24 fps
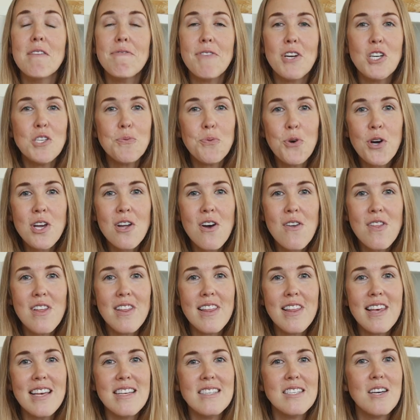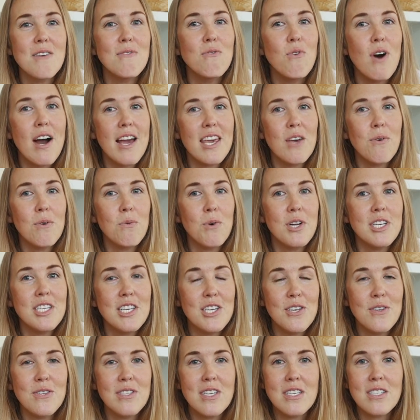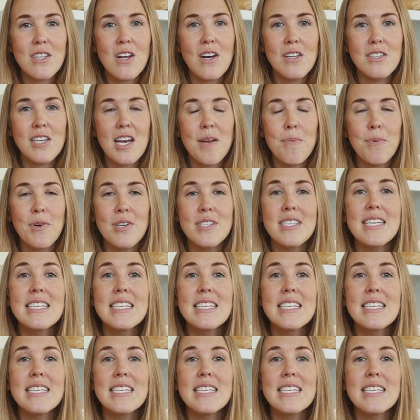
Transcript: my first point on the list of why you would want to use these cloth diapers